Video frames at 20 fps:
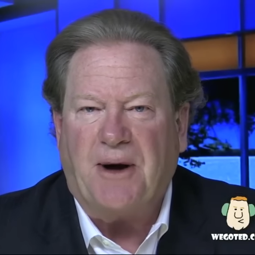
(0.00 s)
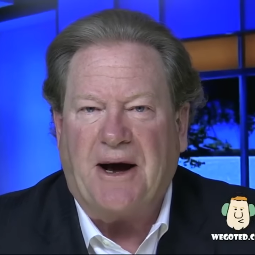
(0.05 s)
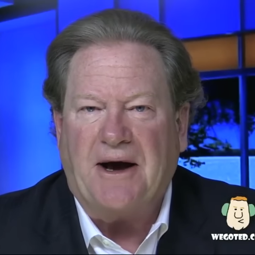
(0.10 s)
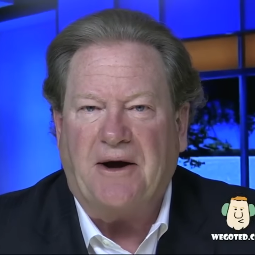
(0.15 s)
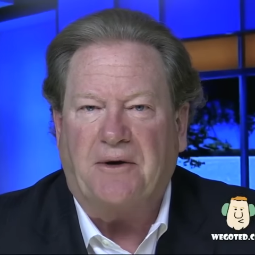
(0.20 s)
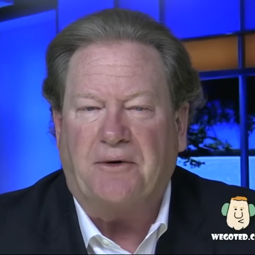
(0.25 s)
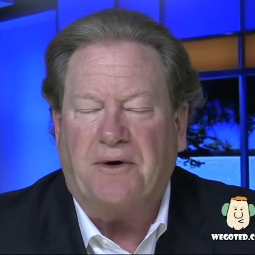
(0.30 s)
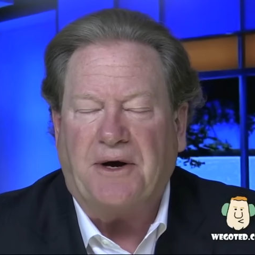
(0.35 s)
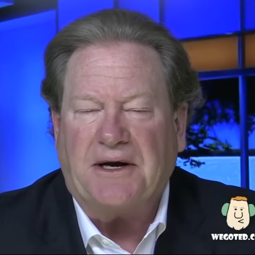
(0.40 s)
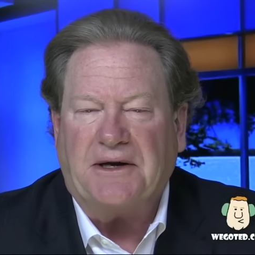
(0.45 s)

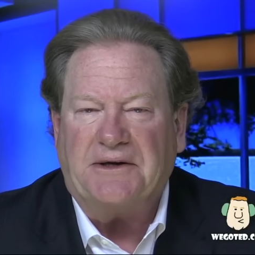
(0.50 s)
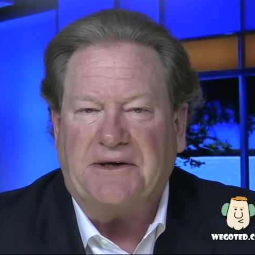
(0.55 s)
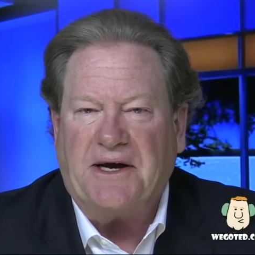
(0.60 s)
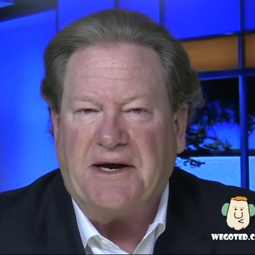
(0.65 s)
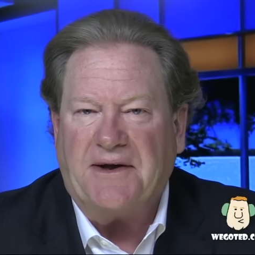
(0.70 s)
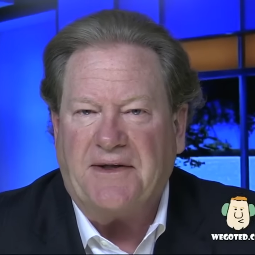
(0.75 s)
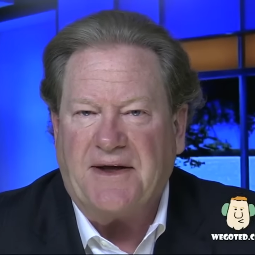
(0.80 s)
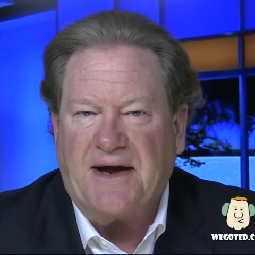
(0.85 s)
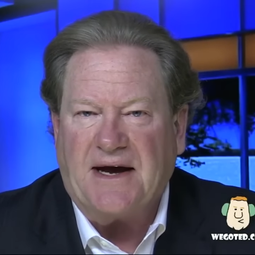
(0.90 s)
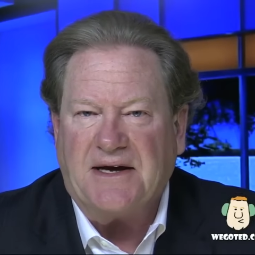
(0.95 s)
Bio Green
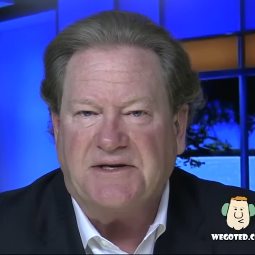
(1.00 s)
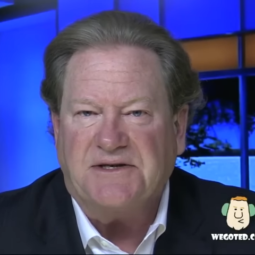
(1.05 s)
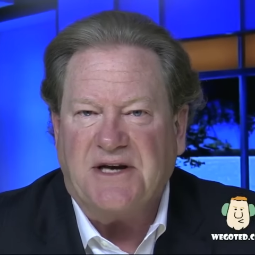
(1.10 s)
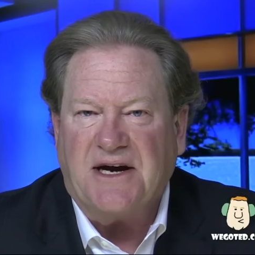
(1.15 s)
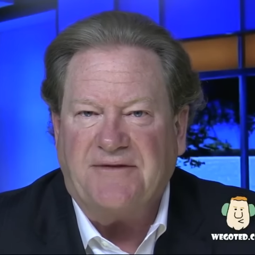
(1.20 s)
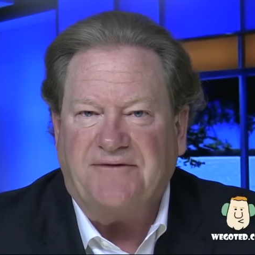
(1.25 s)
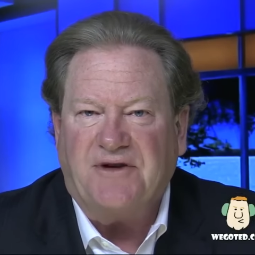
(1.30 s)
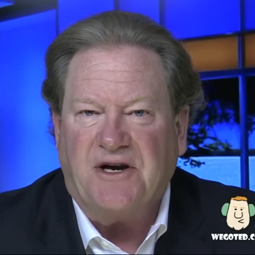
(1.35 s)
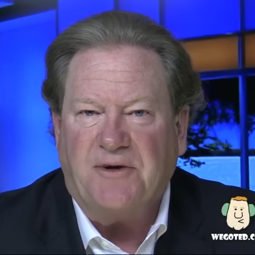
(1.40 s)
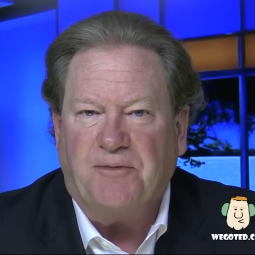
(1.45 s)
Clean, and the
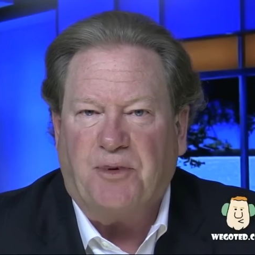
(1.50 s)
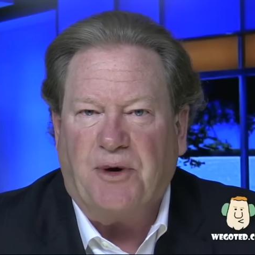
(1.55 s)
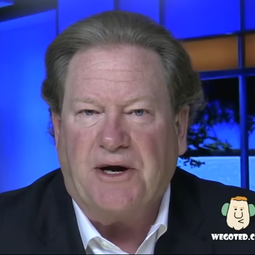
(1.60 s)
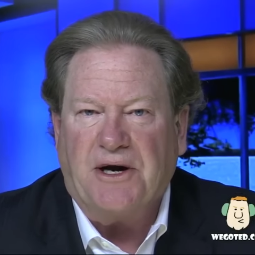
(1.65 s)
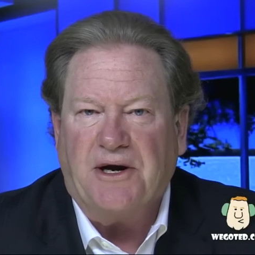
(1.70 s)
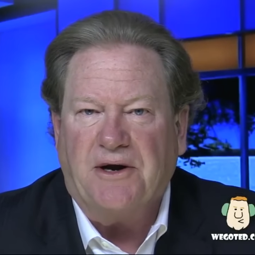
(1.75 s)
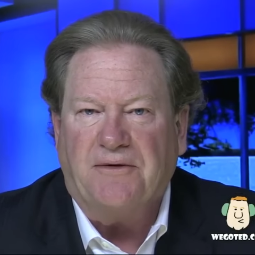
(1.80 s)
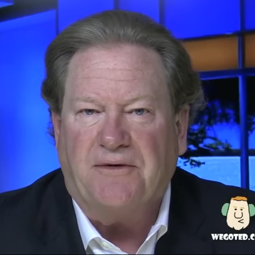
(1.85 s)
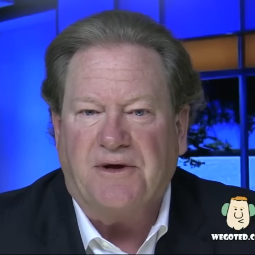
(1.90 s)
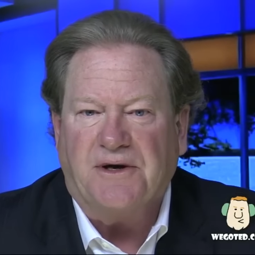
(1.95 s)
iSafety
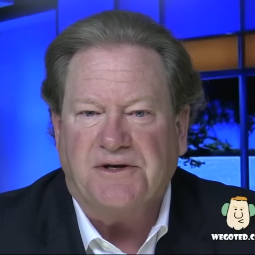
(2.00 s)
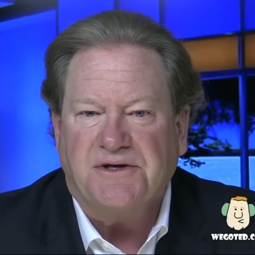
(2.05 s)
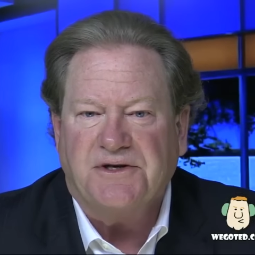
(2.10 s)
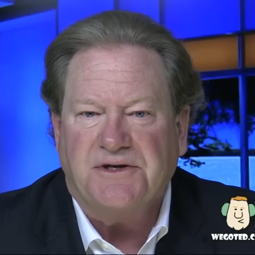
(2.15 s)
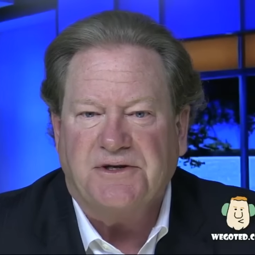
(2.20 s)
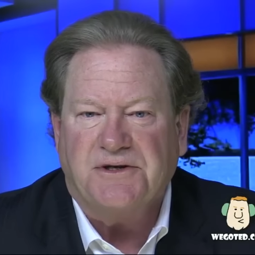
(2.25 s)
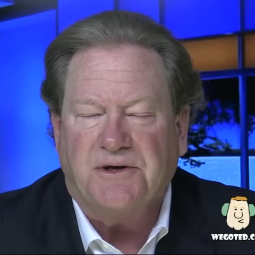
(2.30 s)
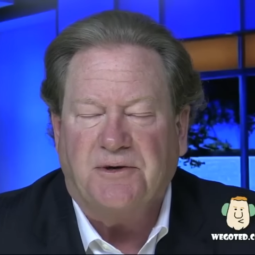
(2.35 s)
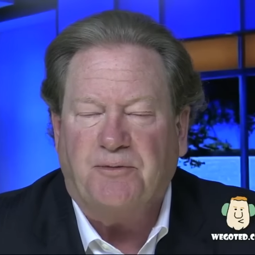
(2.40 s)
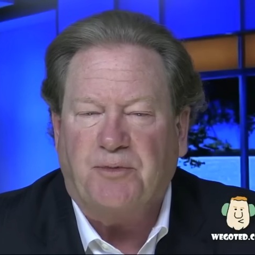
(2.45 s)
bring you
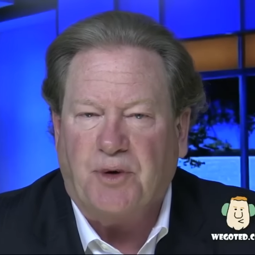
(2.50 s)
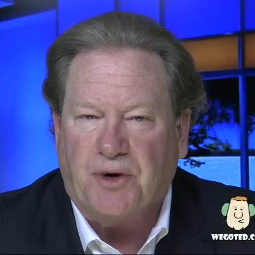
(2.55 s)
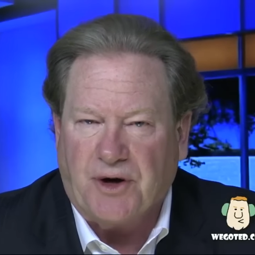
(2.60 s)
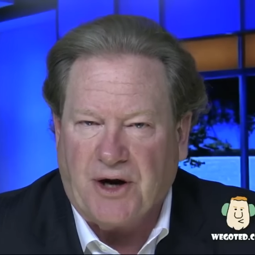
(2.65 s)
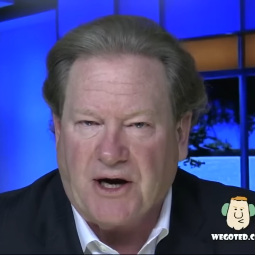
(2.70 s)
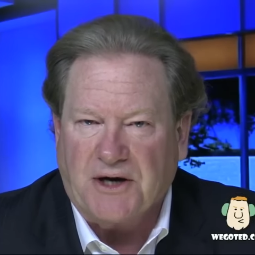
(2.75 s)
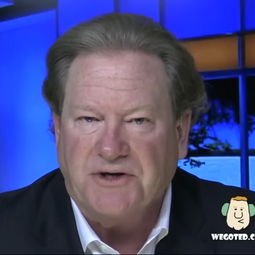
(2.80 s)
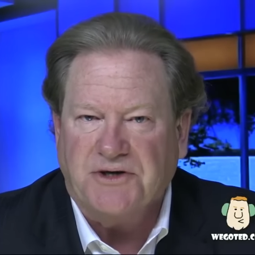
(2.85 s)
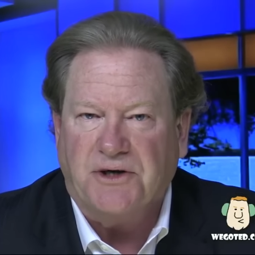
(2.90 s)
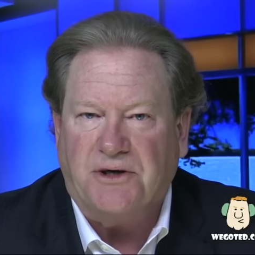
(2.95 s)
this
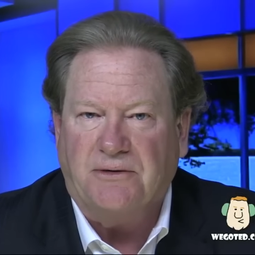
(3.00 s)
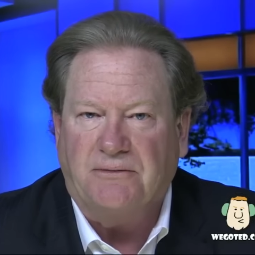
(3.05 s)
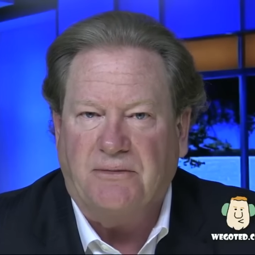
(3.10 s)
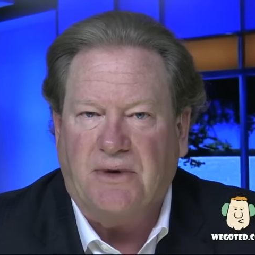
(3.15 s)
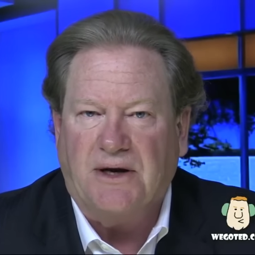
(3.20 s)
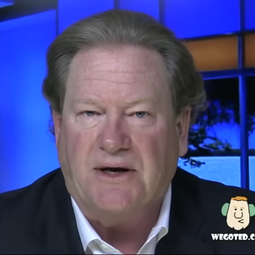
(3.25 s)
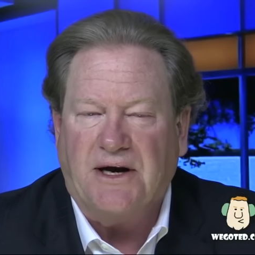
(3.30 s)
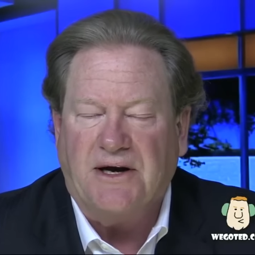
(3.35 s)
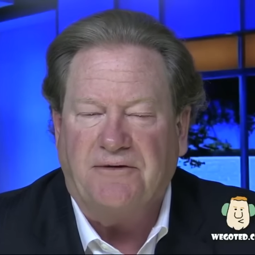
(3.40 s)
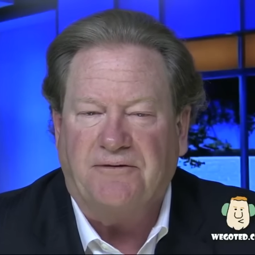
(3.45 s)
production
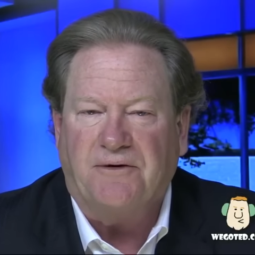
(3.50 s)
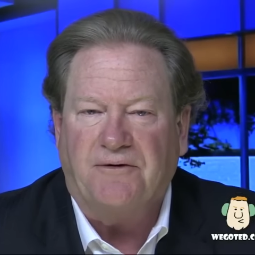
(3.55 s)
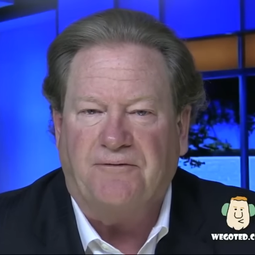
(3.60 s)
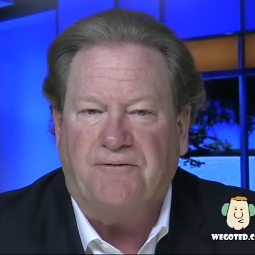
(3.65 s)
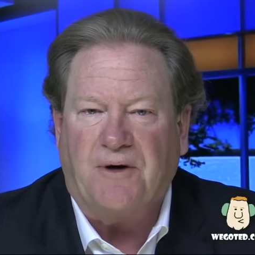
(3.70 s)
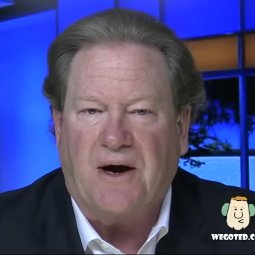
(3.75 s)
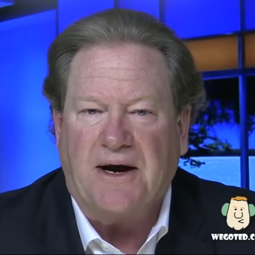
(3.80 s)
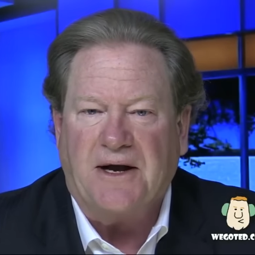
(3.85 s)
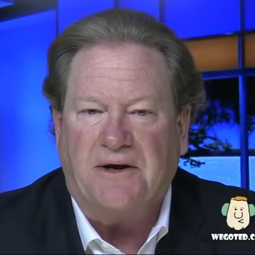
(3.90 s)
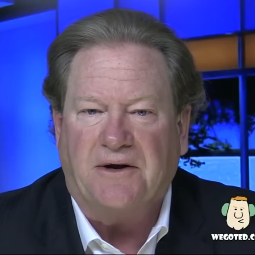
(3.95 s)
Monday through
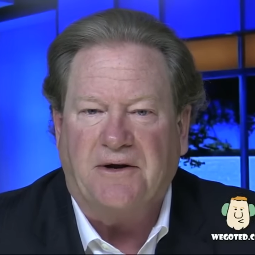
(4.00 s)
Friday.